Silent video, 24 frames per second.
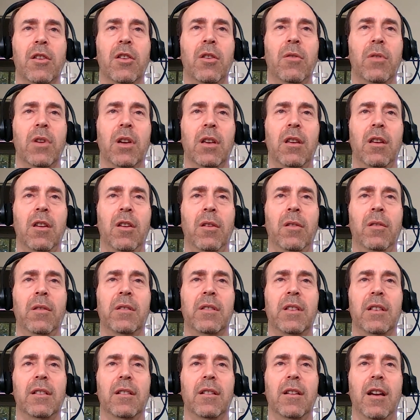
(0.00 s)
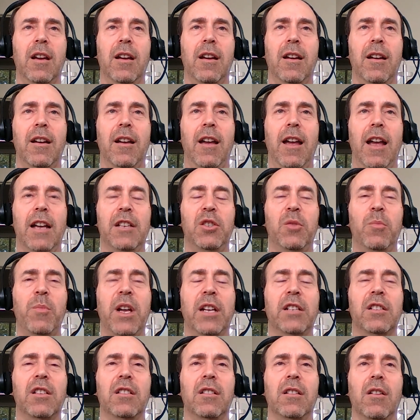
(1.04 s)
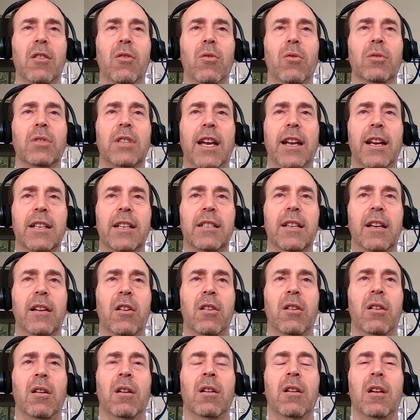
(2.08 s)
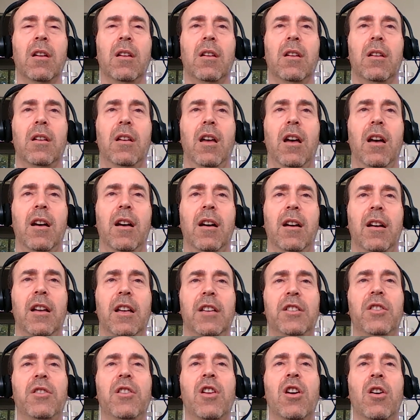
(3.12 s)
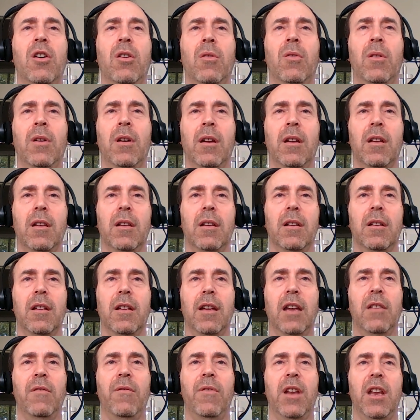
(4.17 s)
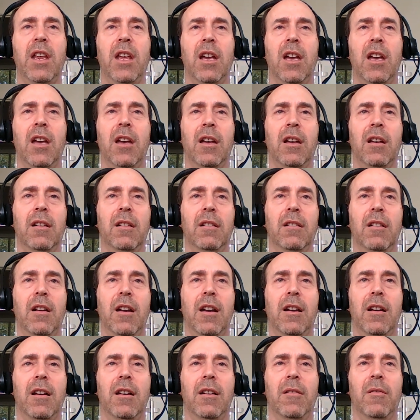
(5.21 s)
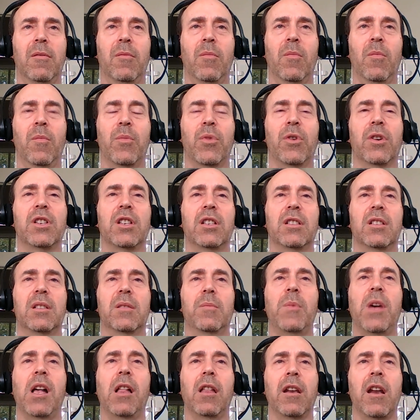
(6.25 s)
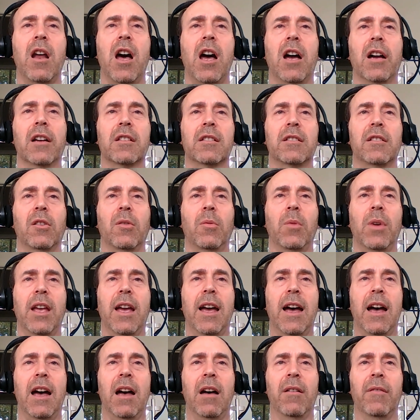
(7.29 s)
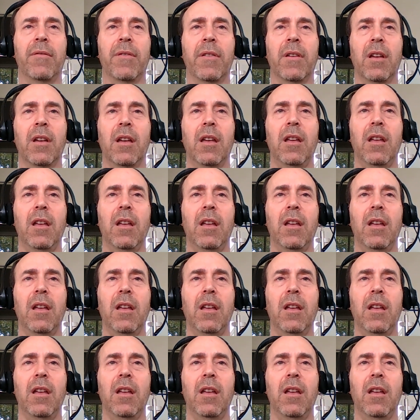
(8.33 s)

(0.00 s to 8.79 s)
you can use, as you mentioned, a whole data center. As you know, NVIDIA purchased Mellanox, so we have